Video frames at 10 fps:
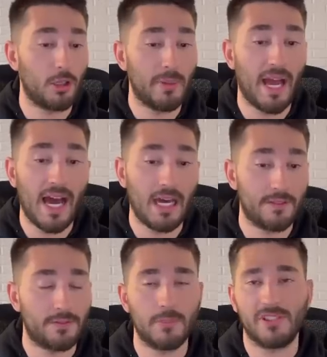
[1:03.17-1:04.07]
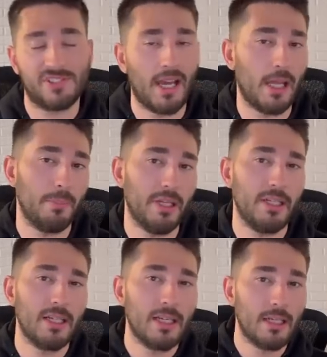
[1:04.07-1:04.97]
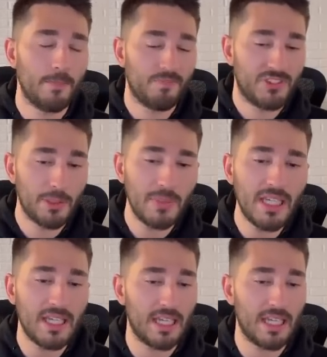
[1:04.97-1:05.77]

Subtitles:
bit odd from the side. But to me,